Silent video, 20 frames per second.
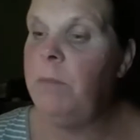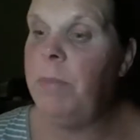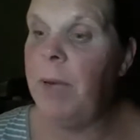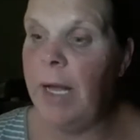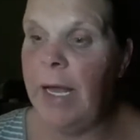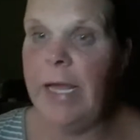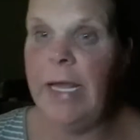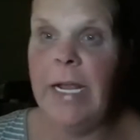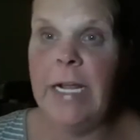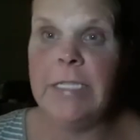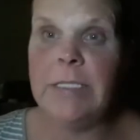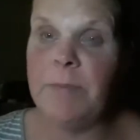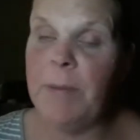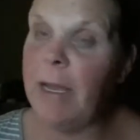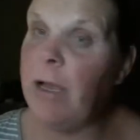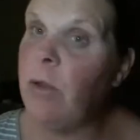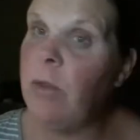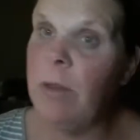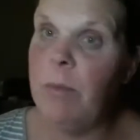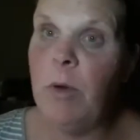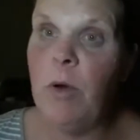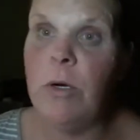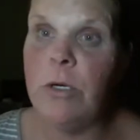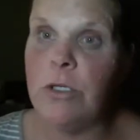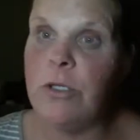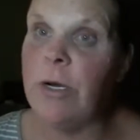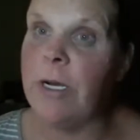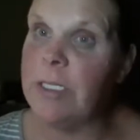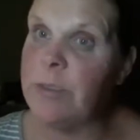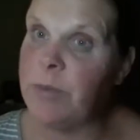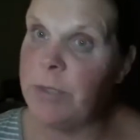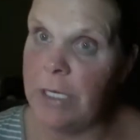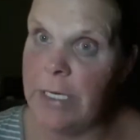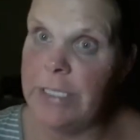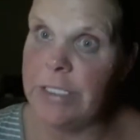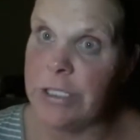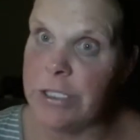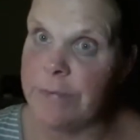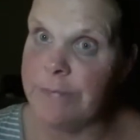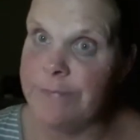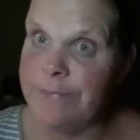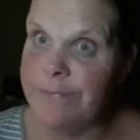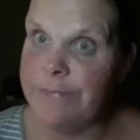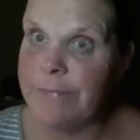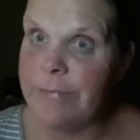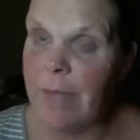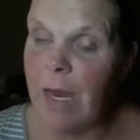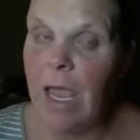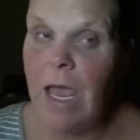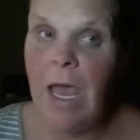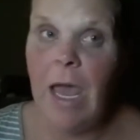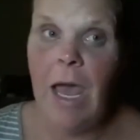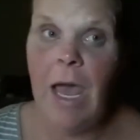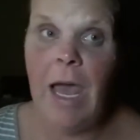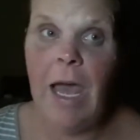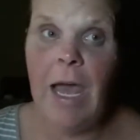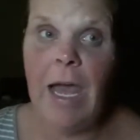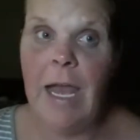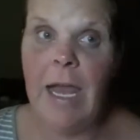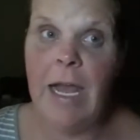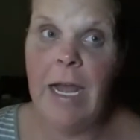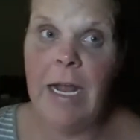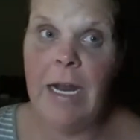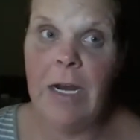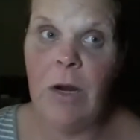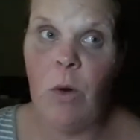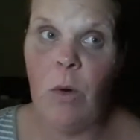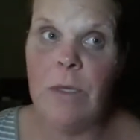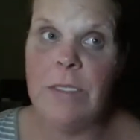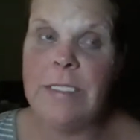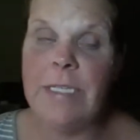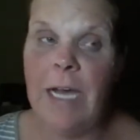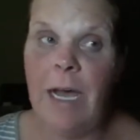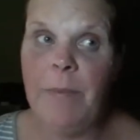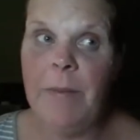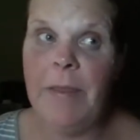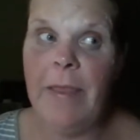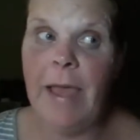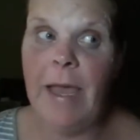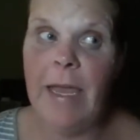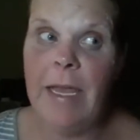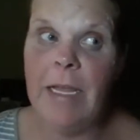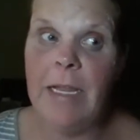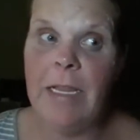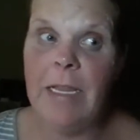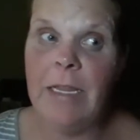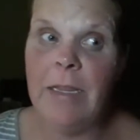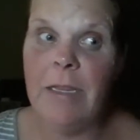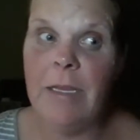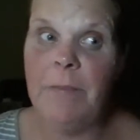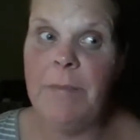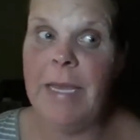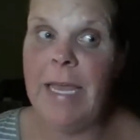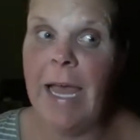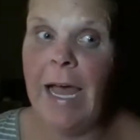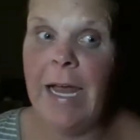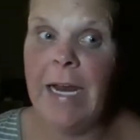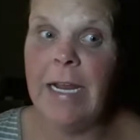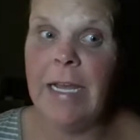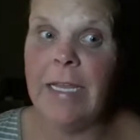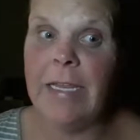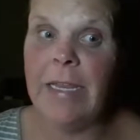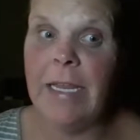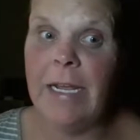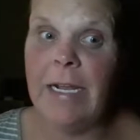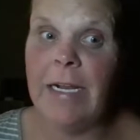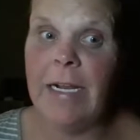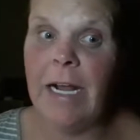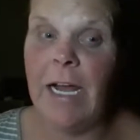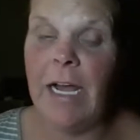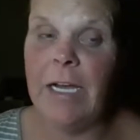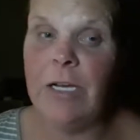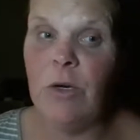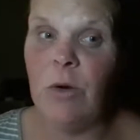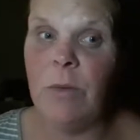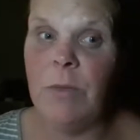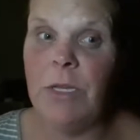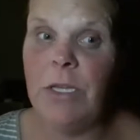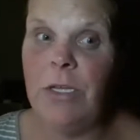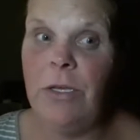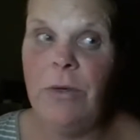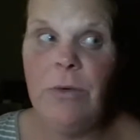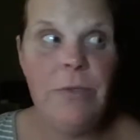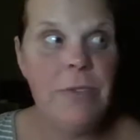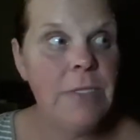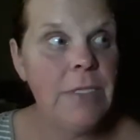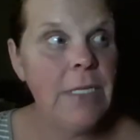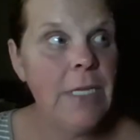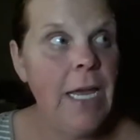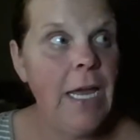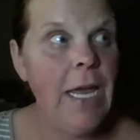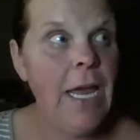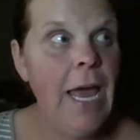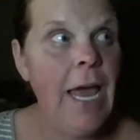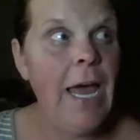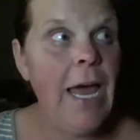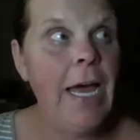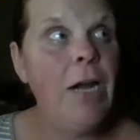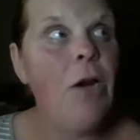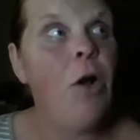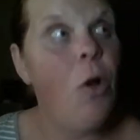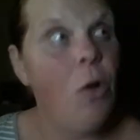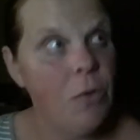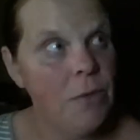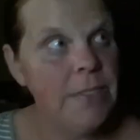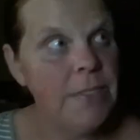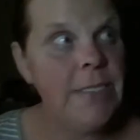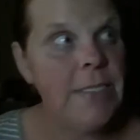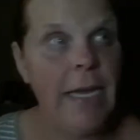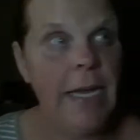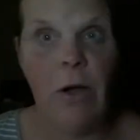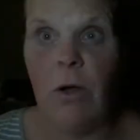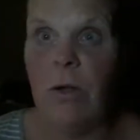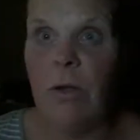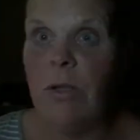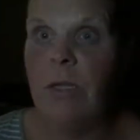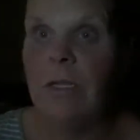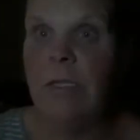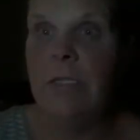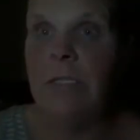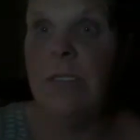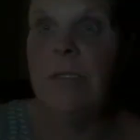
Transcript: But it's my only mode of transportation. And on top of that, the mechanic that I normally use at wholesale